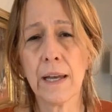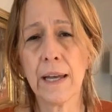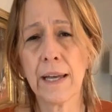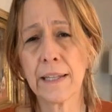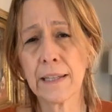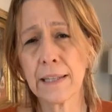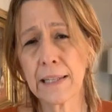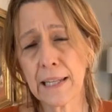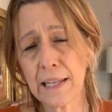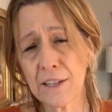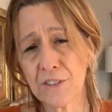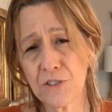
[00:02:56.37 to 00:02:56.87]

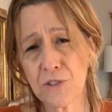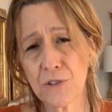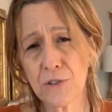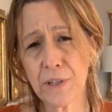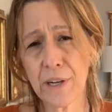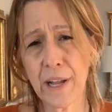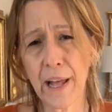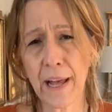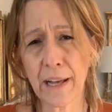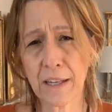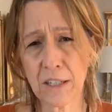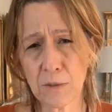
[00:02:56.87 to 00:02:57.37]
Unless you're
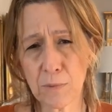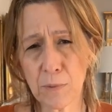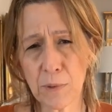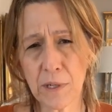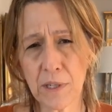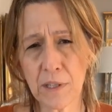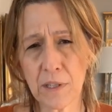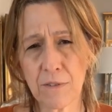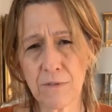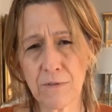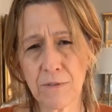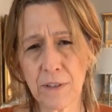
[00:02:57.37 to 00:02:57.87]
an expert
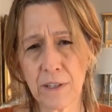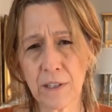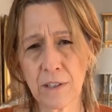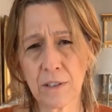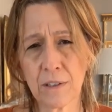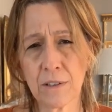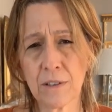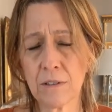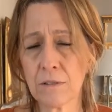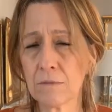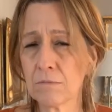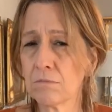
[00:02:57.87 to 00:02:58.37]
in the
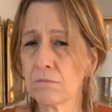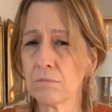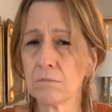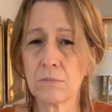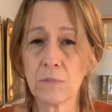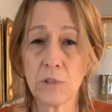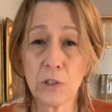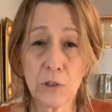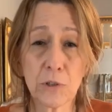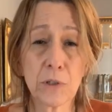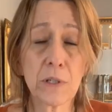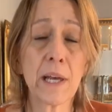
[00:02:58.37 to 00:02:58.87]
field,
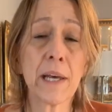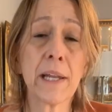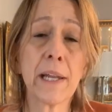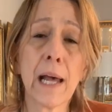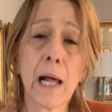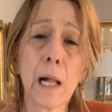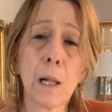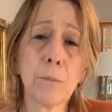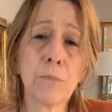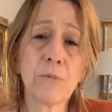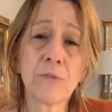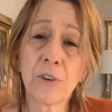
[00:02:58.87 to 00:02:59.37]
you'd get
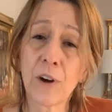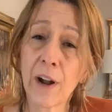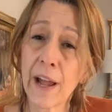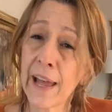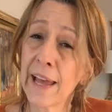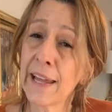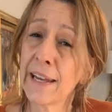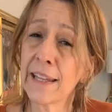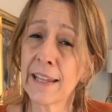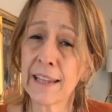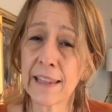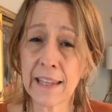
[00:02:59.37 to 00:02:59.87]
help for
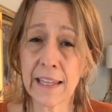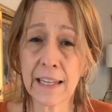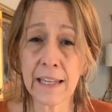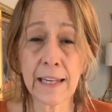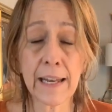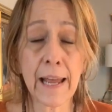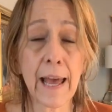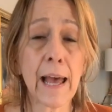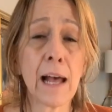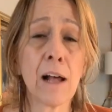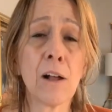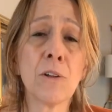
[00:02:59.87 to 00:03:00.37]

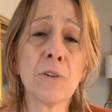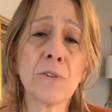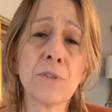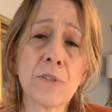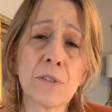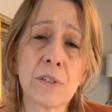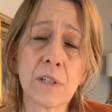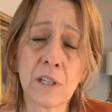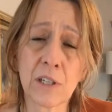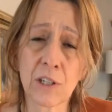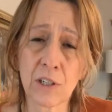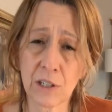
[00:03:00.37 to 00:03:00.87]
anything else
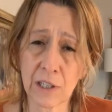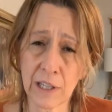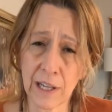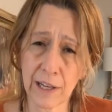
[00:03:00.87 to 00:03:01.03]
in your